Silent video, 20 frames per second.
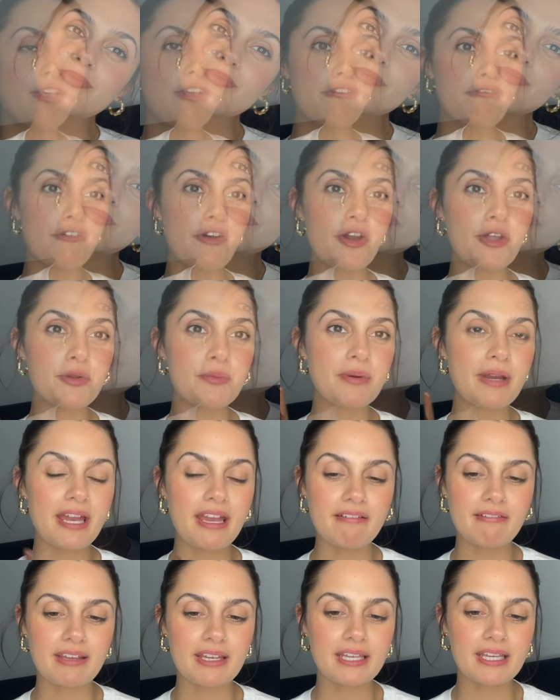Final
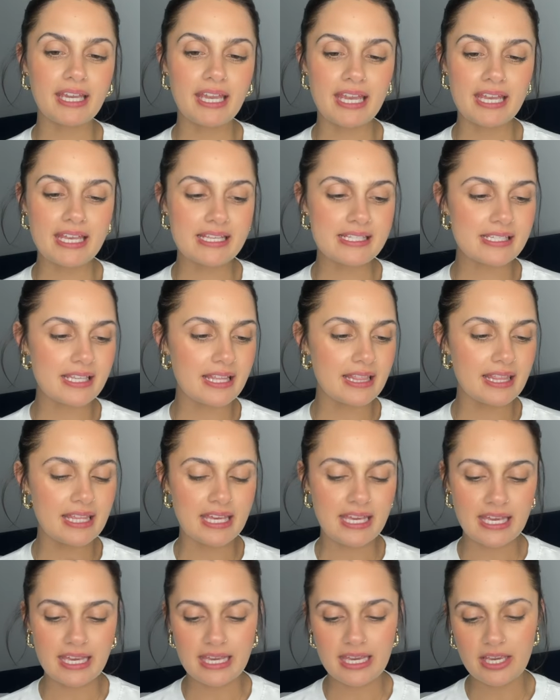pairing is
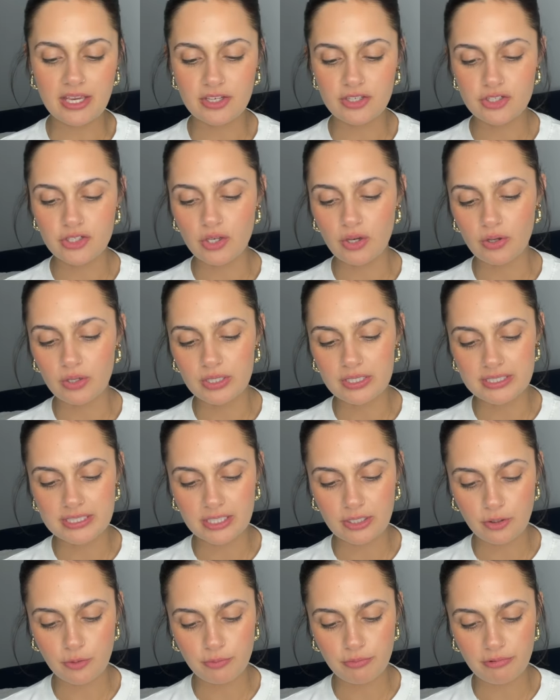the Charlotte
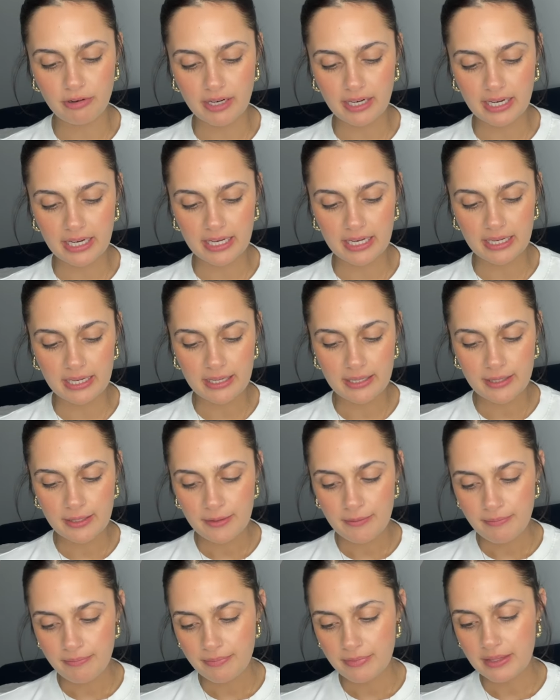Tilbury
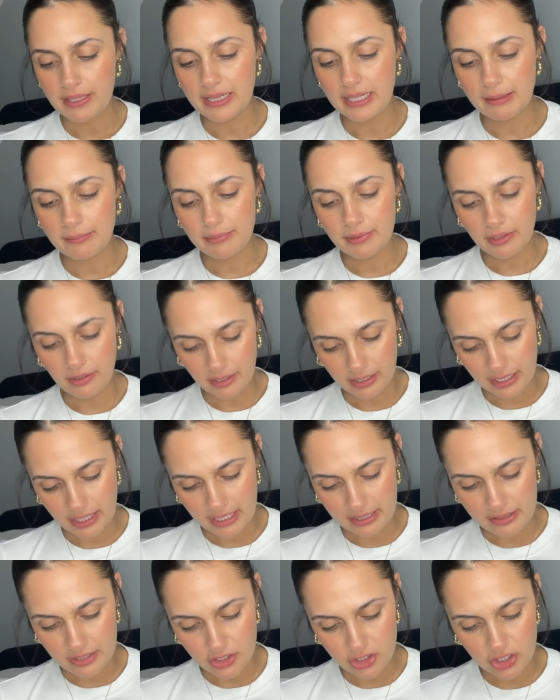lip liner
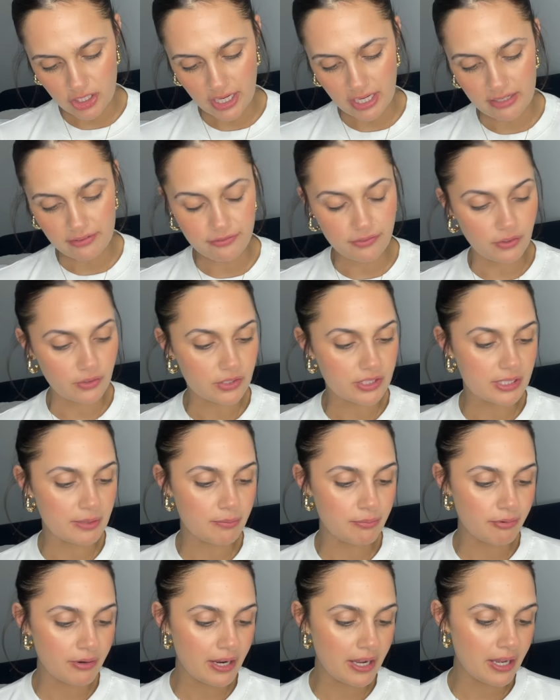in the shade Foxy
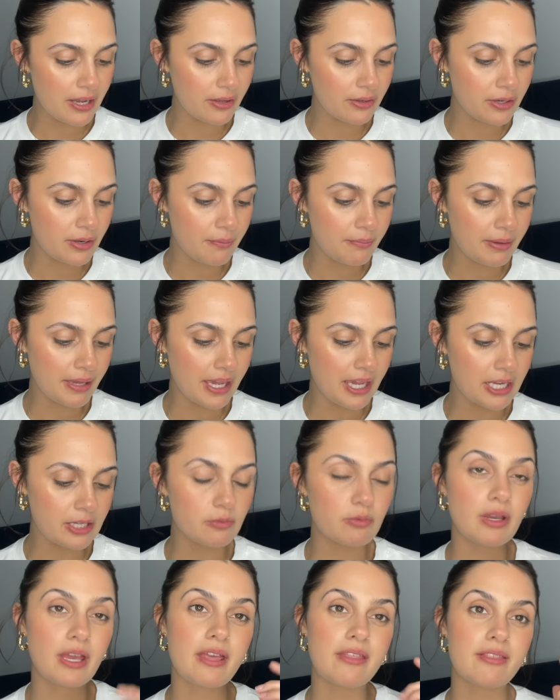Brown, paired
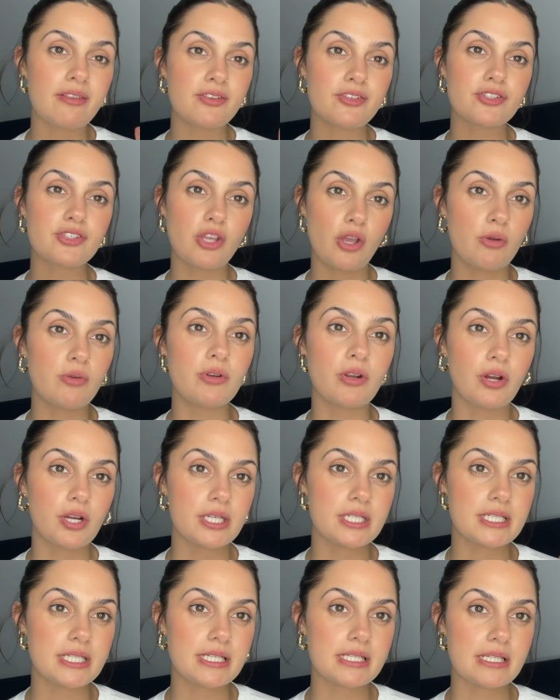with the So
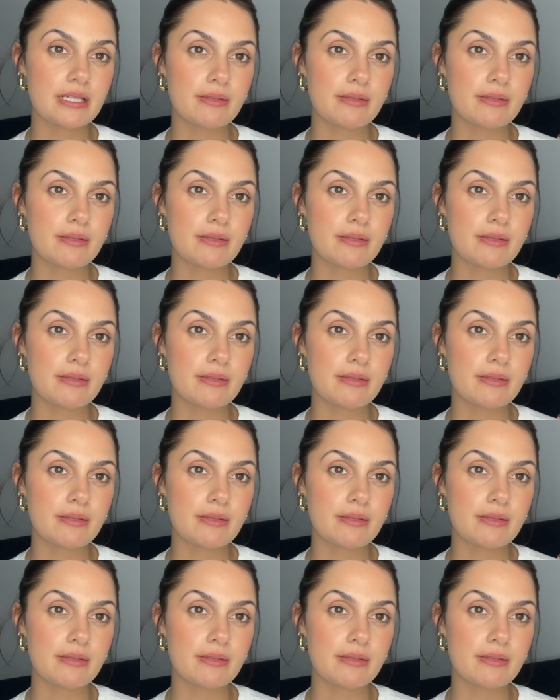90s